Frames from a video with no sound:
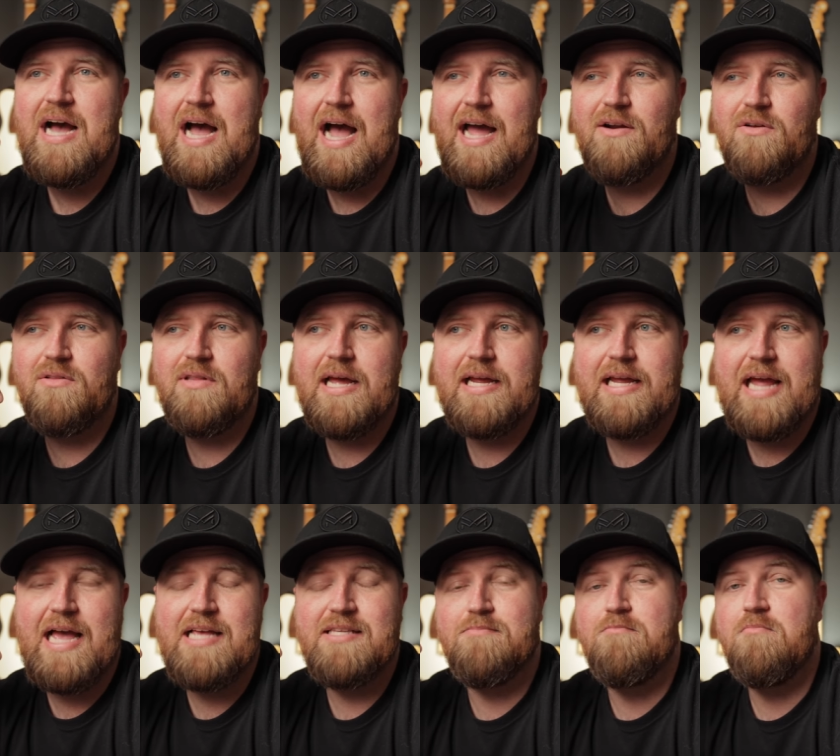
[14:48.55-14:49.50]
I don't like
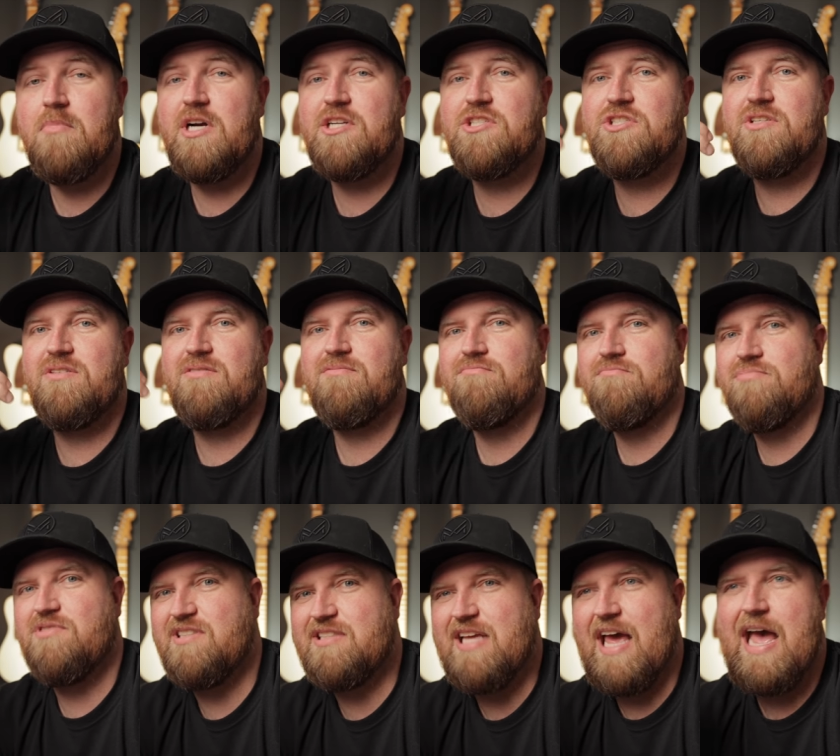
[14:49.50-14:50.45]
as much
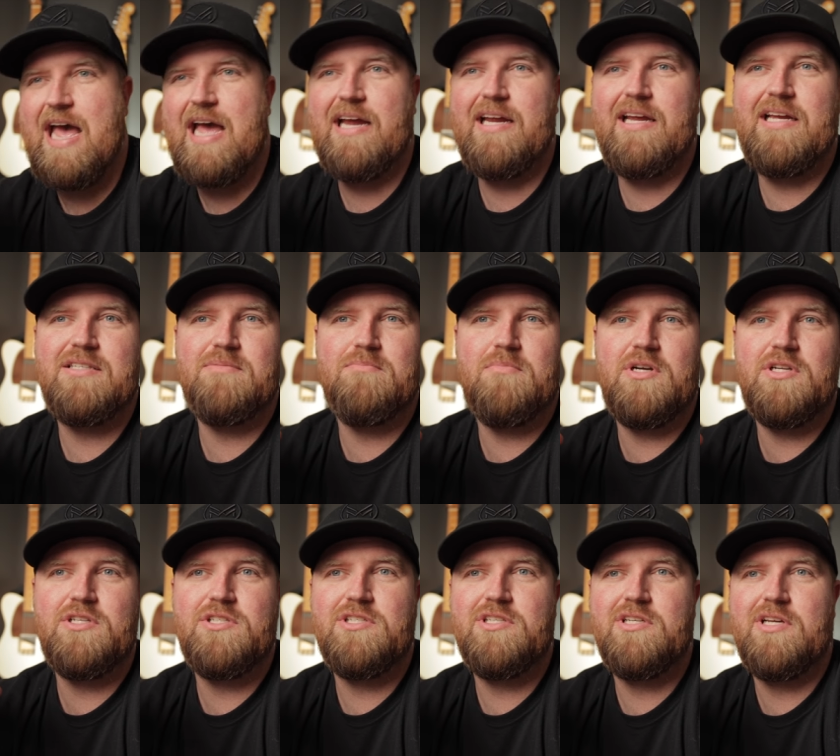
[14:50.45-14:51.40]
sag, as
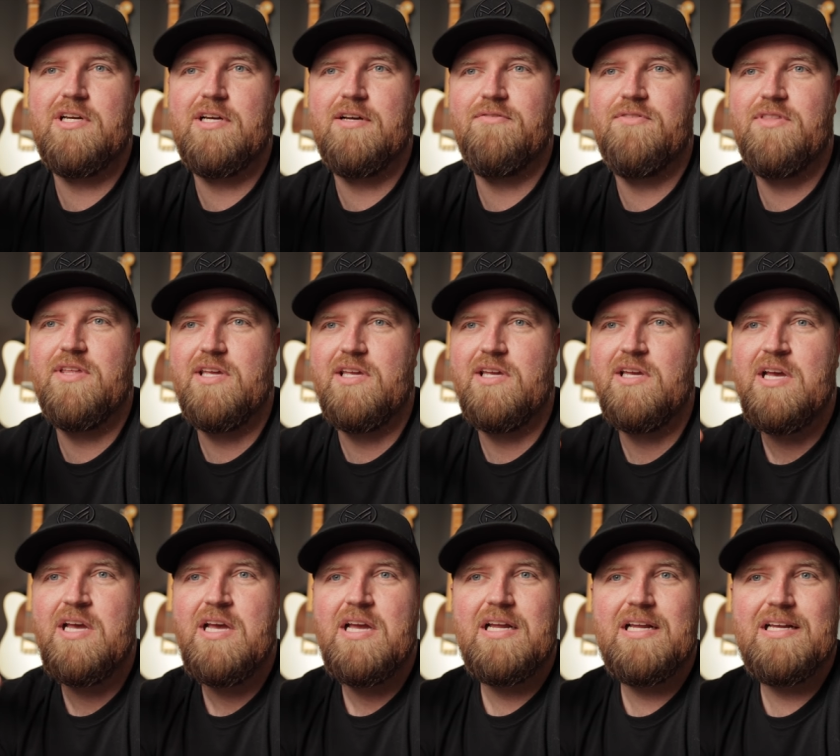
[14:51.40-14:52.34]
much of the
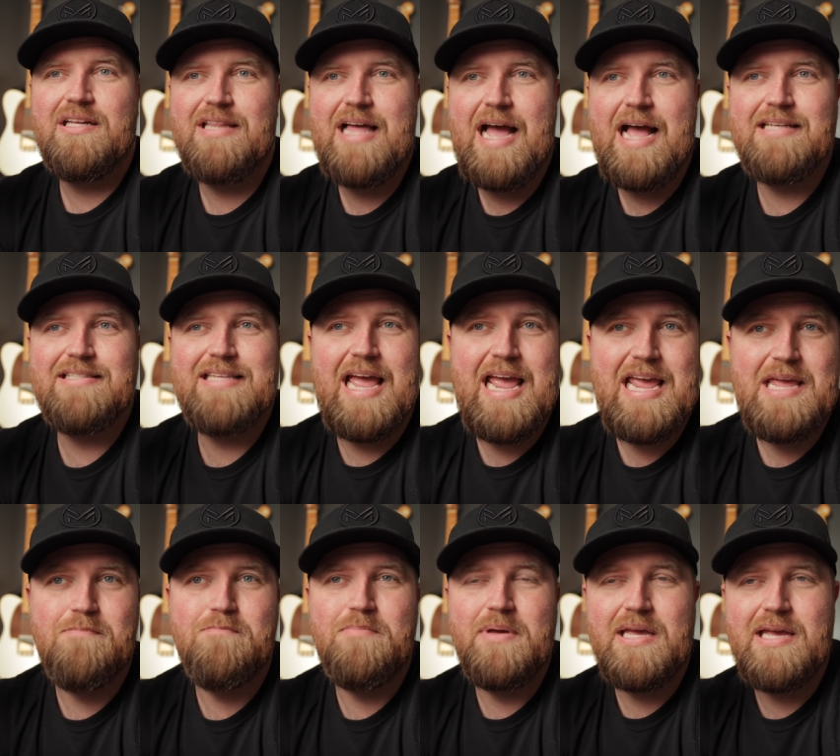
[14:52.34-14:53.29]
class
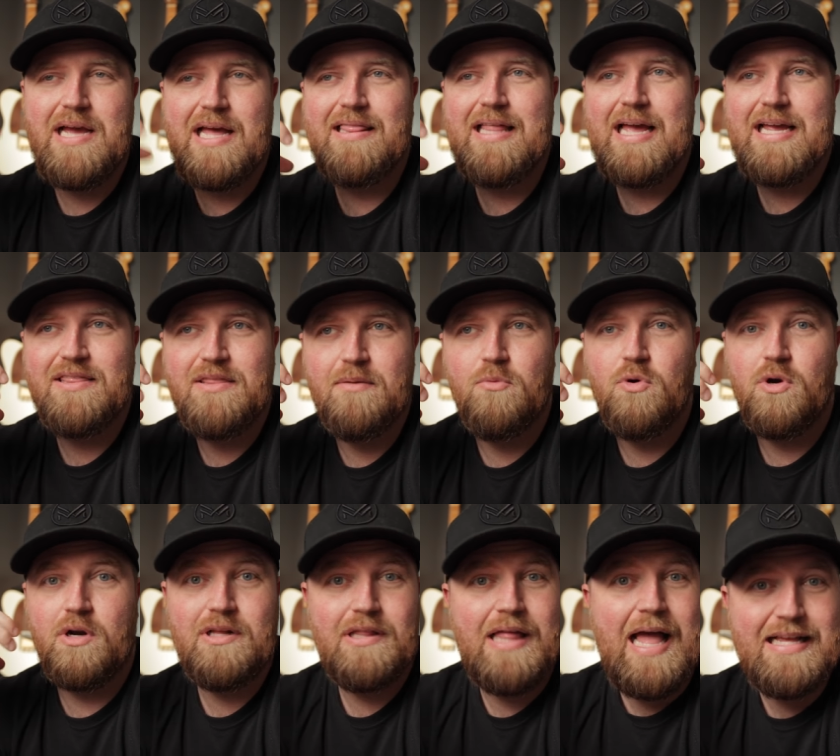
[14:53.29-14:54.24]
A, B. I like the
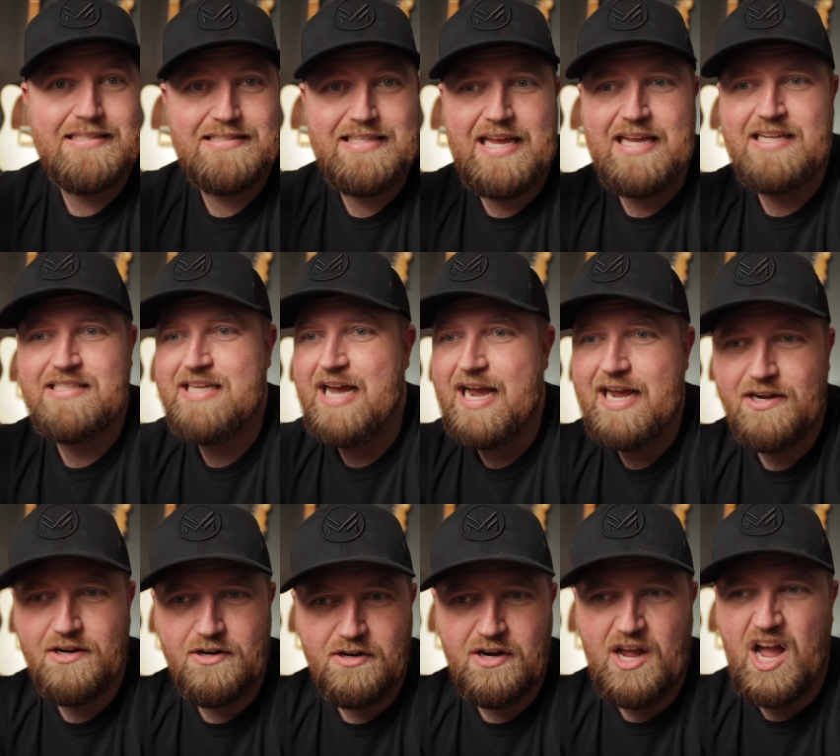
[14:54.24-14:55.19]
more class A,
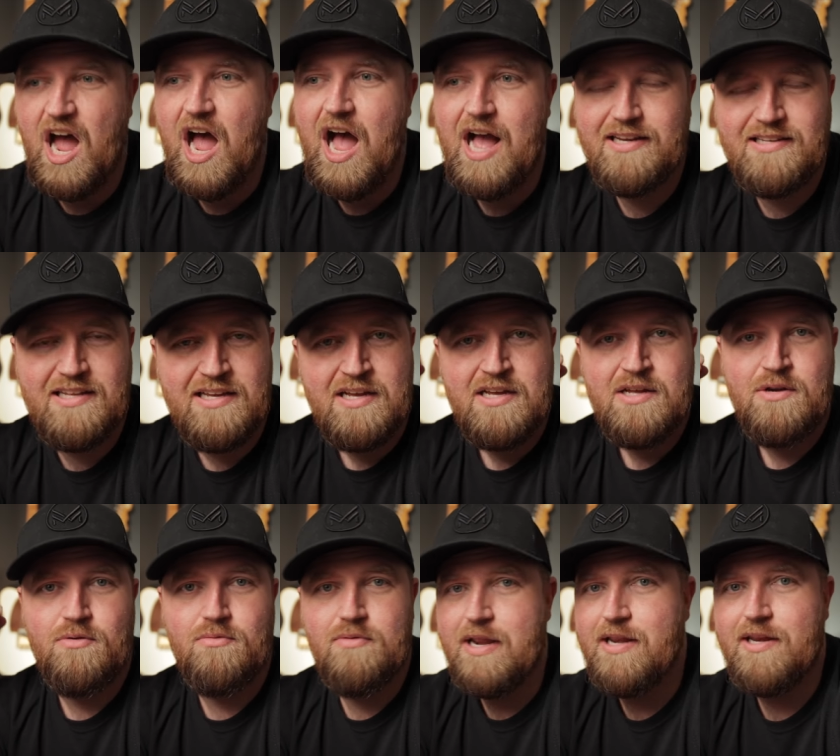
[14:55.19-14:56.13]
tighter, hot
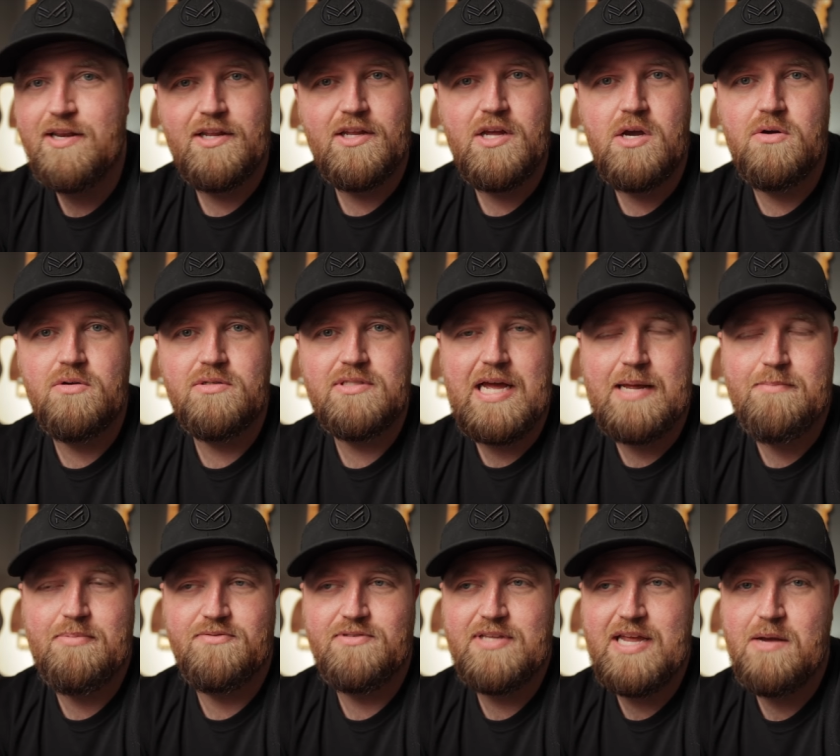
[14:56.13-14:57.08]
ready to go
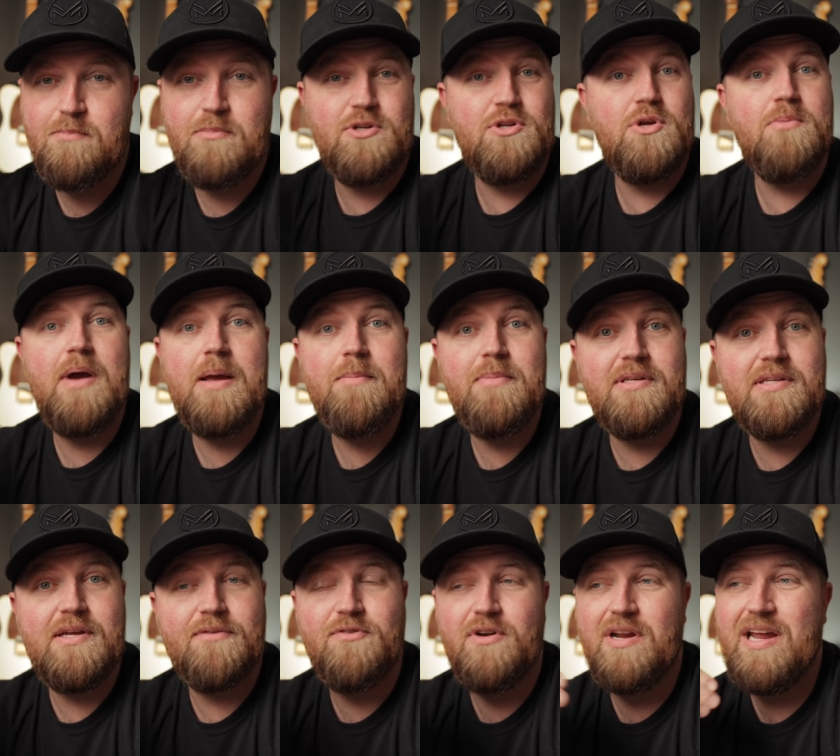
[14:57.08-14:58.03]
type of sound, but you might be
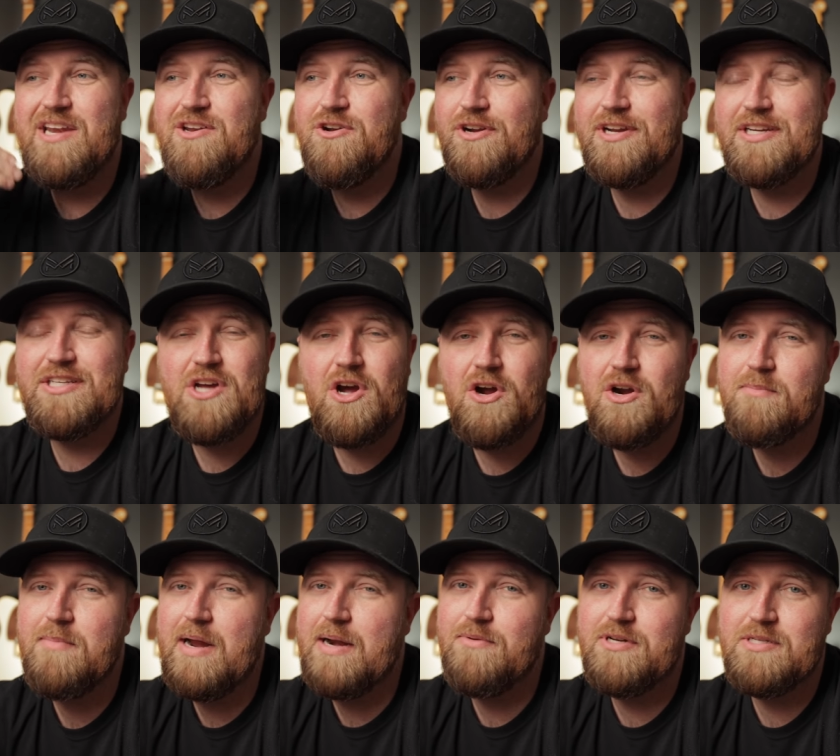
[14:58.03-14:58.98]
different and your guitar
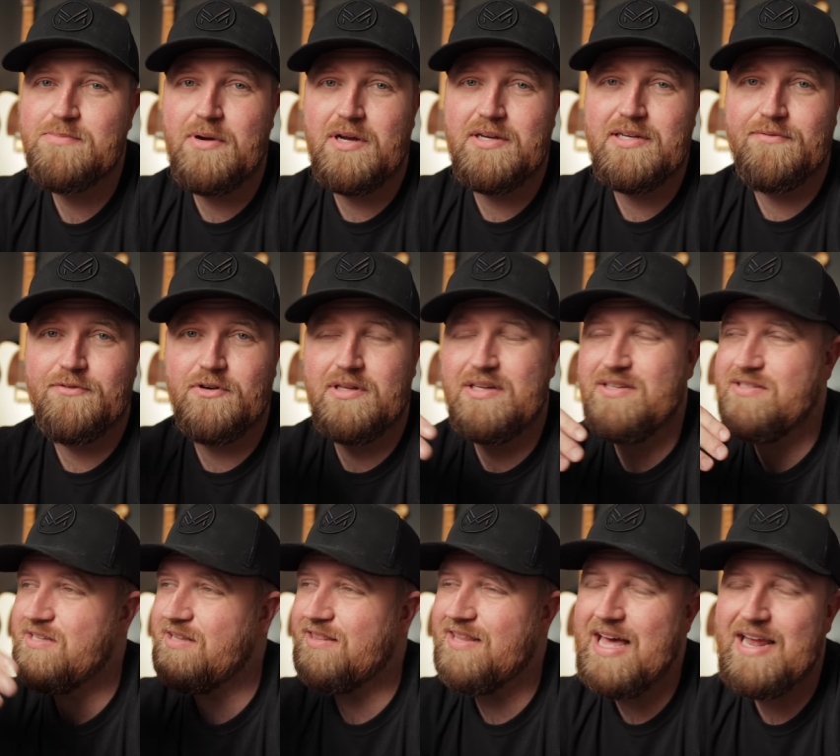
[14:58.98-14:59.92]
might respond differently.
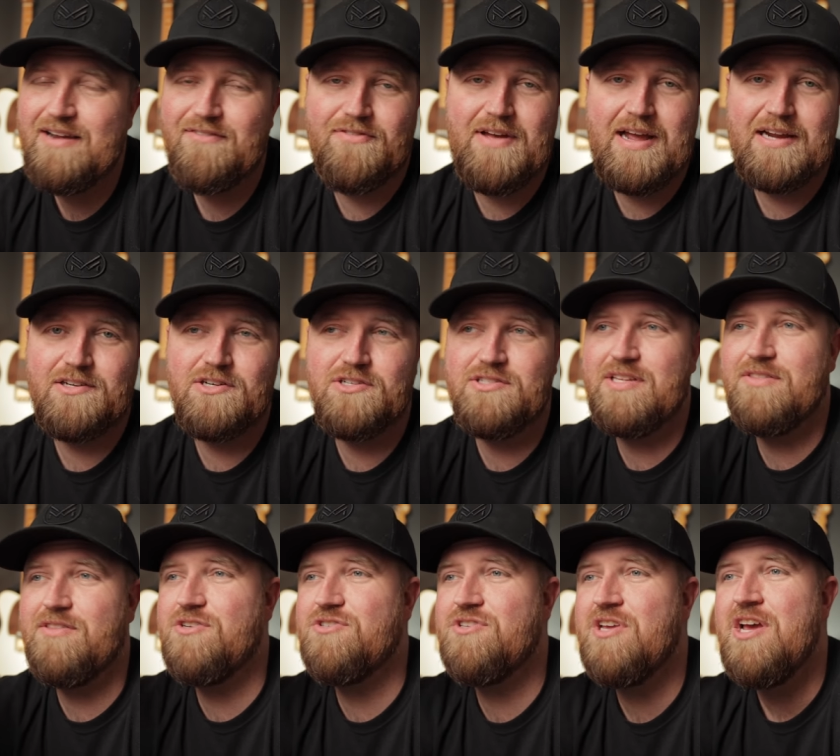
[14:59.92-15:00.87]
There's a lot of factors
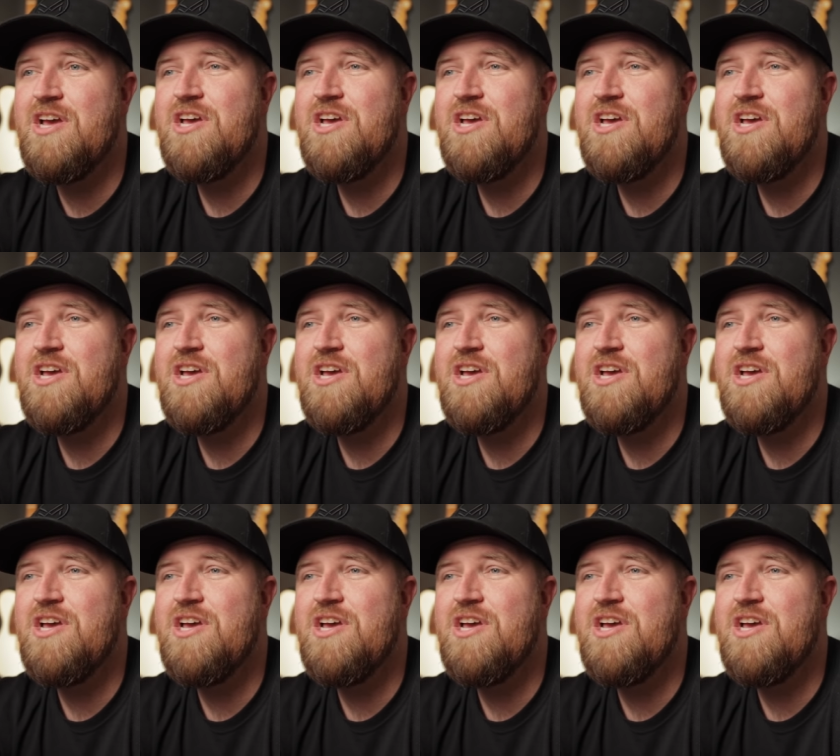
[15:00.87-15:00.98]
and there's